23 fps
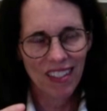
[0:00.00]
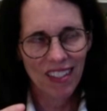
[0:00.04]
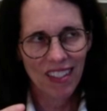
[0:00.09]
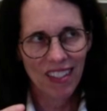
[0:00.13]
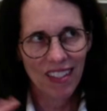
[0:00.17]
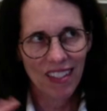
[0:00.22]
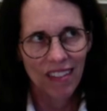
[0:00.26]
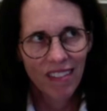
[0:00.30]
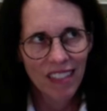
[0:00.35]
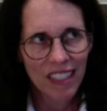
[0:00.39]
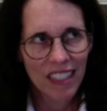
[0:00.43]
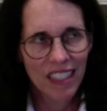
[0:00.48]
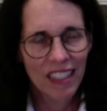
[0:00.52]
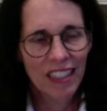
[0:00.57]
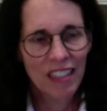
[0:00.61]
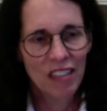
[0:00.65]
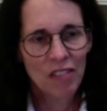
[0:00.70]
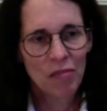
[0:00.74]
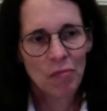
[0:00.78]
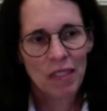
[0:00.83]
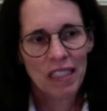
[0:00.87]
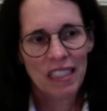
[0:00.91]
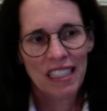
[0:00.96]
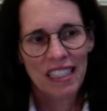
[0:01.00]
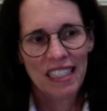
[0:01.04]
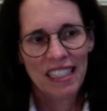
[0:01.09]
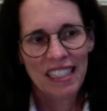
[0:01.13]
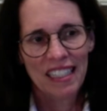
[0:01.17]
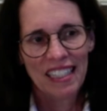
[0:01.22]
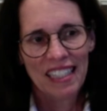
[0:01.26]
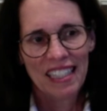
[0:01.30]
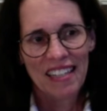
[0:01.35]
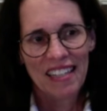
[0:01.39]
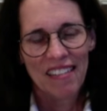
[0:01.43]
clean,
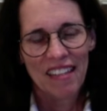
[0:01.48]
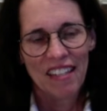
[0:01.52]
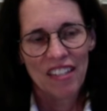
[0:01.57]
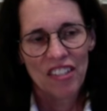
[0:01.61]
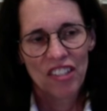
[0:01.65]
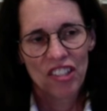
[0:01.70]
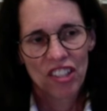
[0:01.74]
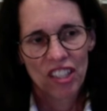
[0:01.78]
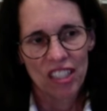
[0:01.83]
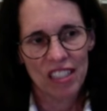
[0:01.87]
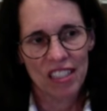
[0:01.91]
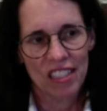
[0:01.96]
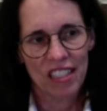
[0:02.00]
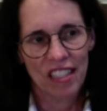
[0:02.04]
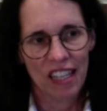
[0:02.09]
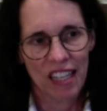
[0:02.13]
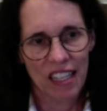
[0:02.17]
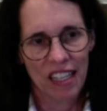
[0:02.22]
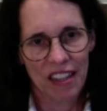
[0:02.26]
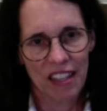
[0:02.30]
meaning they just got